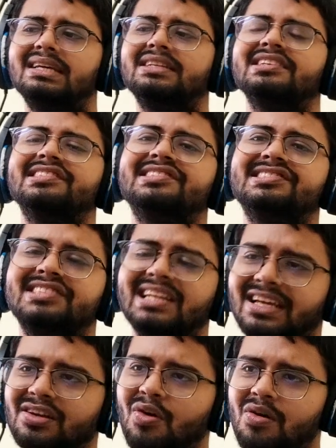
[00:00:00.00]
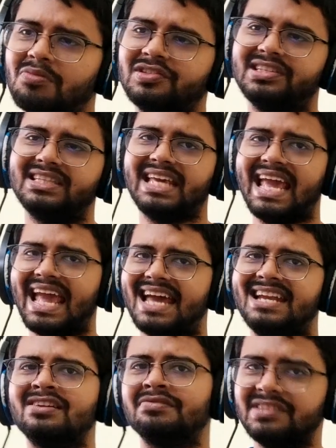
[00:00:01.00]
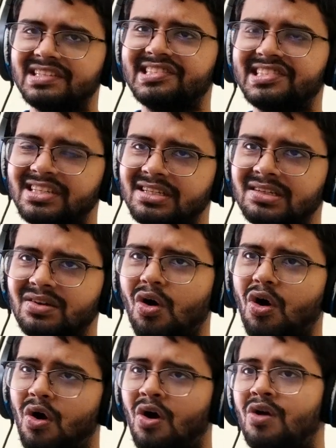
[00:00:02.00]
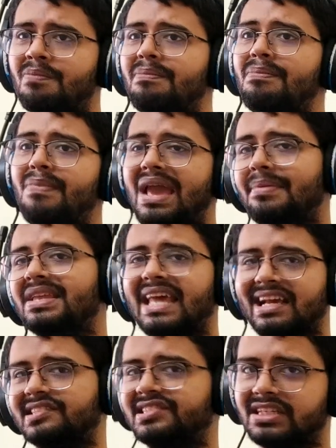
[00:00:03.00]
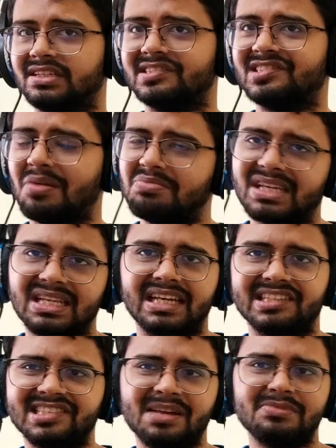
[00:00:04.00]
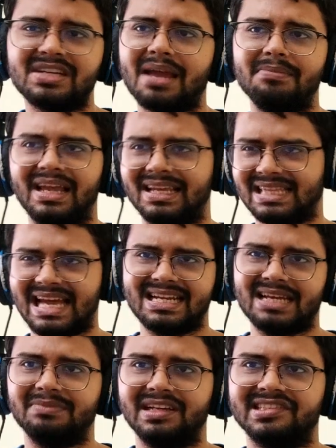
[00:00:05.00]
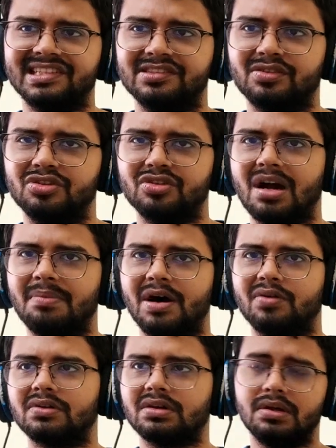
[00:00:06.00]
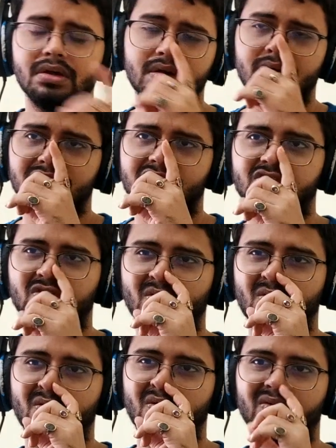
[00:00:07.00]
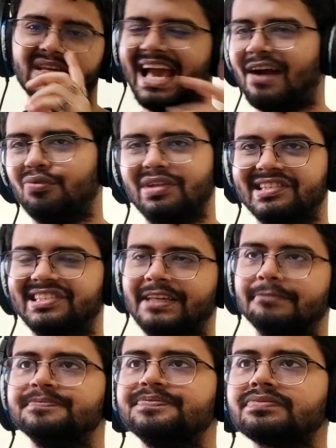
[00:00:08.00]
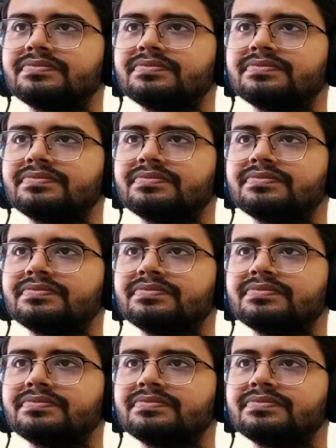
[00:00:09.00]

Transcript: in this, like, you know, almost at the end of this year, or maybe next year, something like, sometime like that, I'm guessing it's going to come out. So yeah, we'll see.